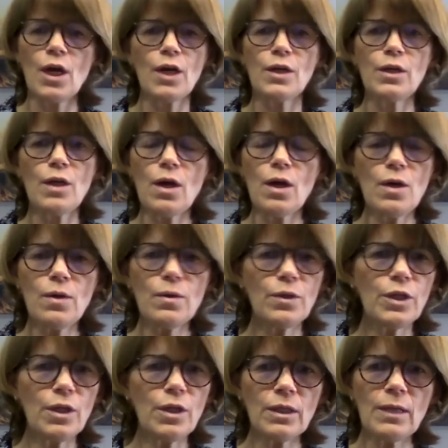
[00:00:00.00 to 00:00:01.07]

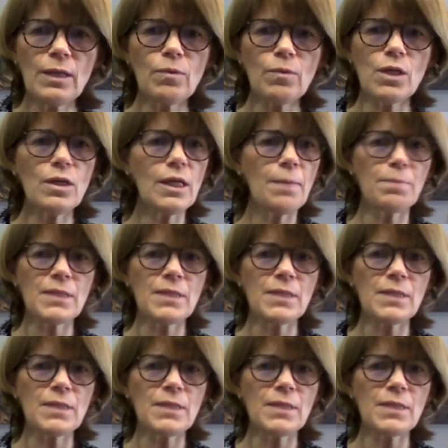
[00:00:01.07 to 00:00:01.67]
There was only a